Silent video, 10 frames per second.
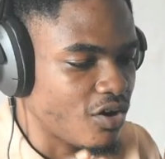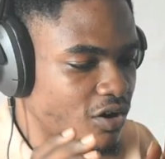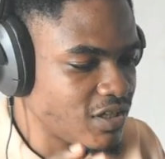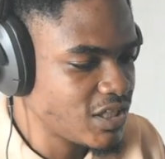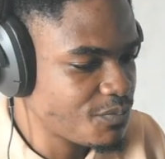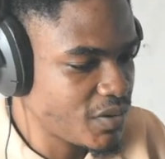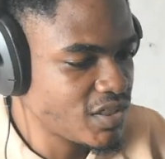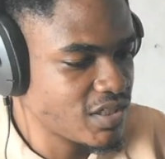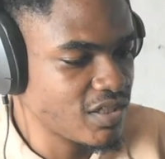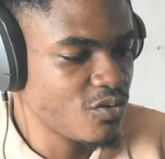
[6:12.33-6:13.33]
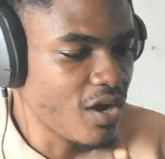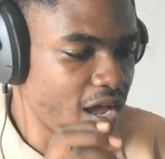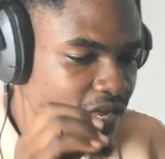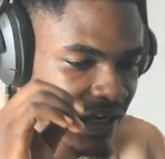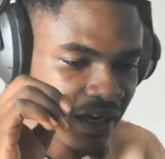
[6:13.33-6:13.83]
On this PC, go
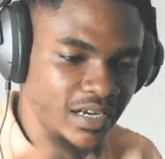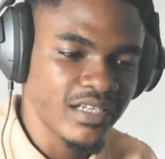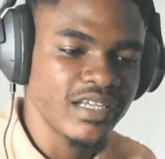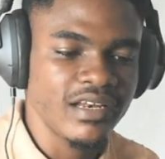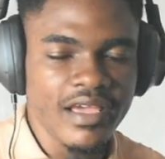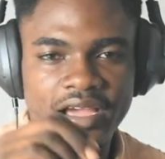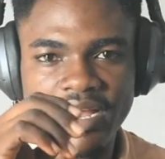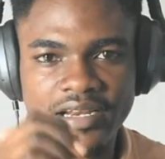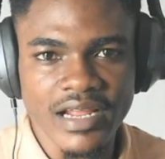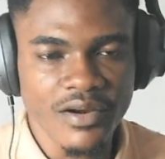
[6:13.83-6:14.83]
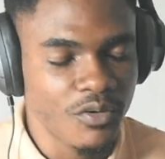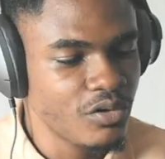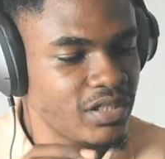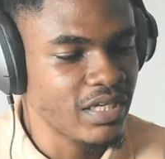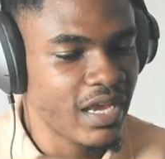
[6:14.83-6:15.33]
ahead and click the link and
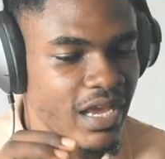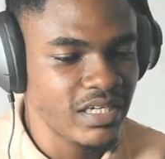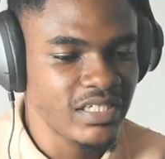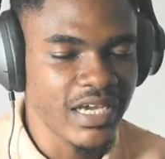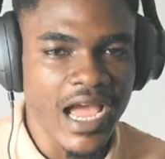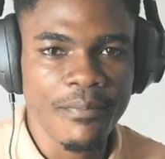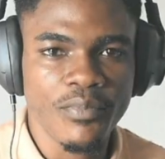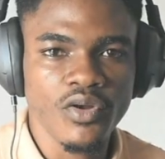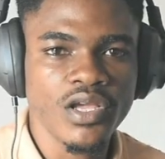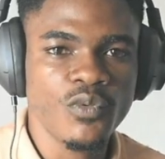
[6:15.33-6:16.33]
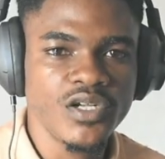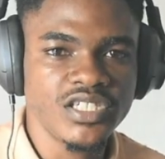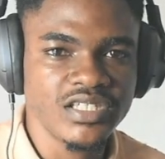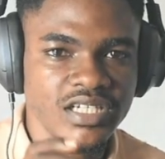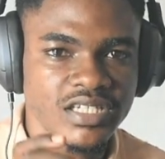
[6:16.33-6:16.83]
download the NDI plugin, which
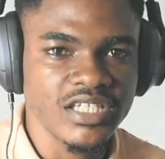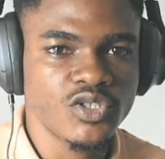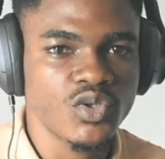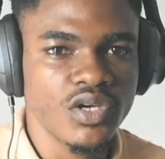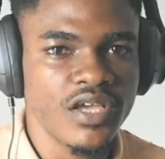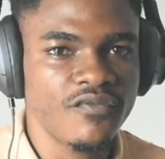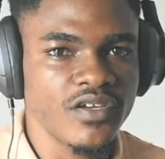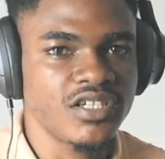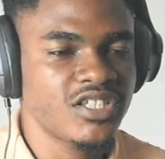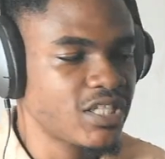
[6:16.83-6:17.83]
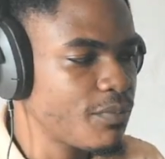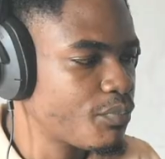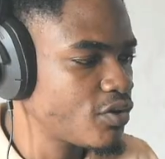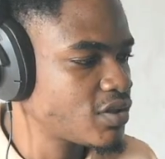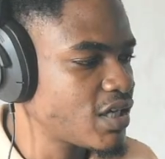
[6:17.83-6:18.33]
is the distro AV. Same
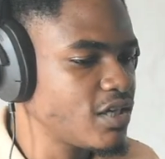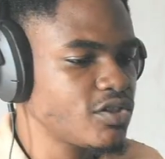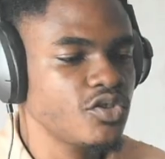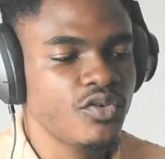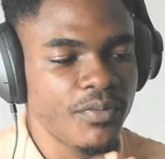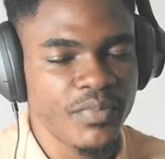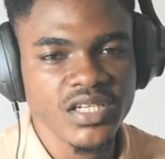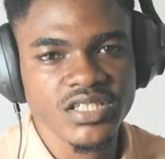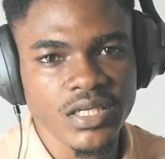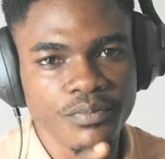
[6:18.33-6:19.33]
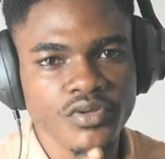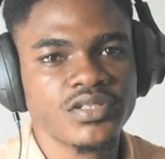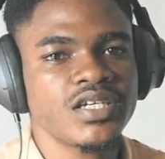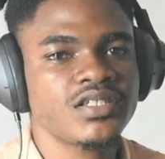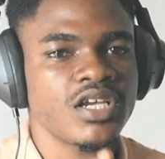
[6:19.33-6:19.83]
process, you repeat the same
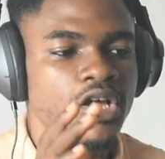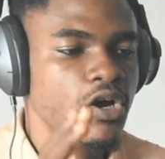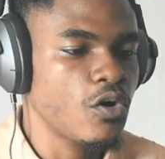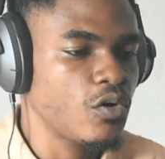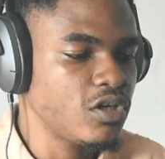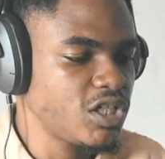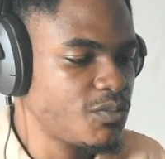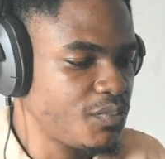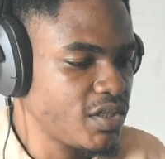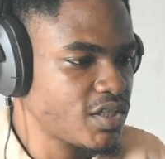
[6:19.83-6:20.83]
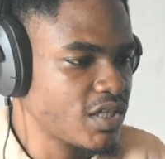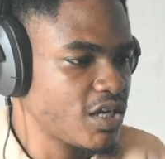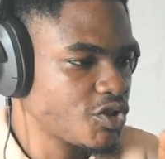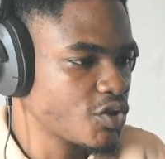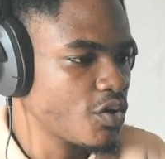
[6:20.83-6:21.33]
process on this PC.
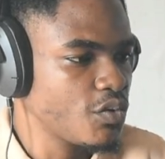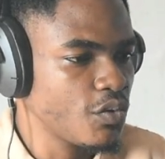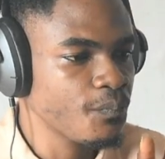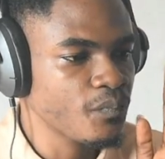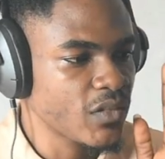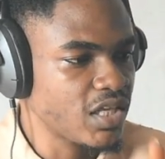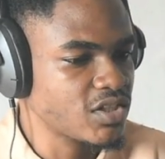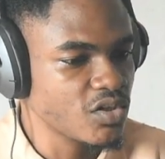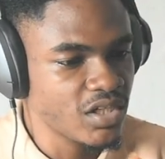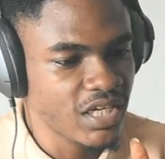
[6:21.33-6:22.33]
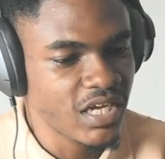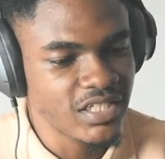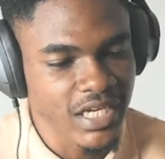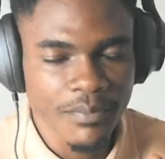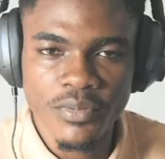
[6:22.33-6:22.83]
Ensure you install the
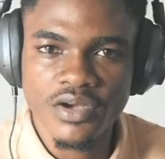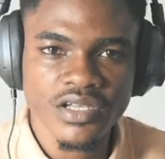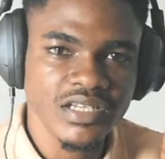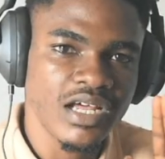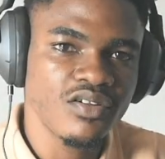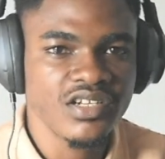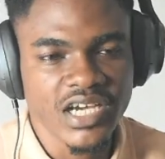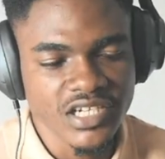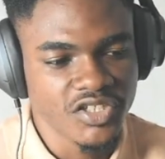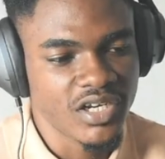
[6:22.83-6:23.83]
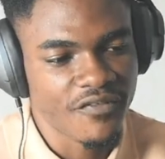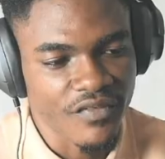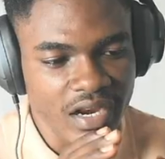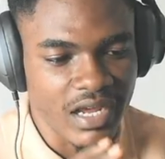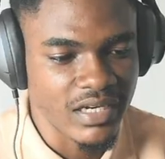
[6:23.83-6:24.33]
NDI plugin, download the additional
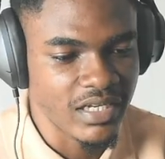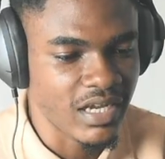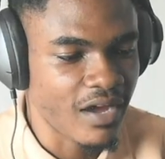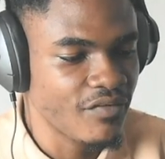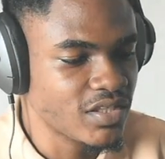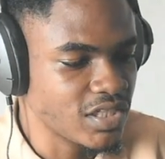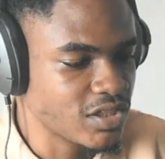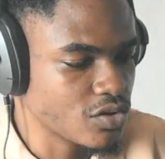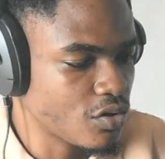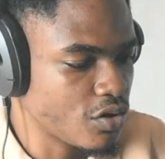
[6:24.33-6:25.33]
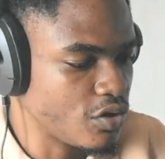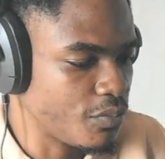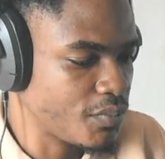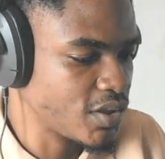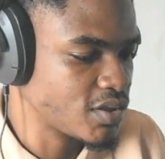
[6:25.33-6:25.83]
file, and then have it installed on your
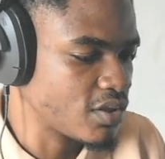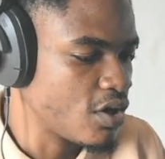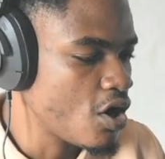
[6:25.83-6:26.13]
PC.